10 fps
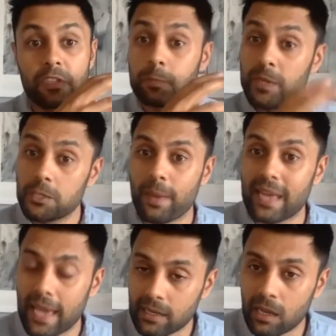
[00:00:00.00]
The speech made
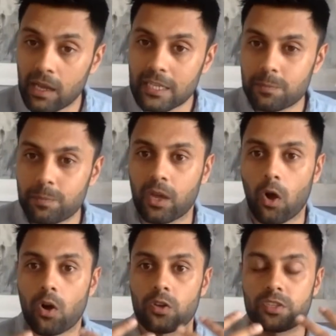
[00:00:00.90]
headlines
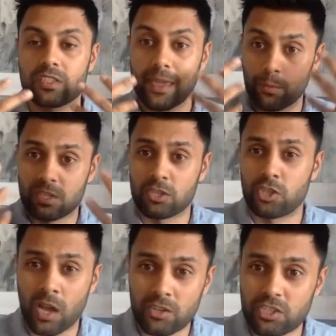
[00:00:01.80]
because it was a
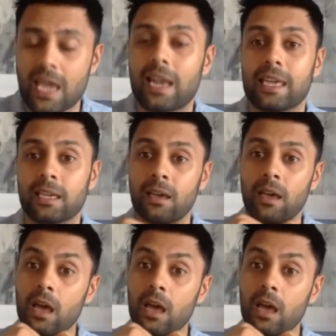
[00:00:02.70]
judge telling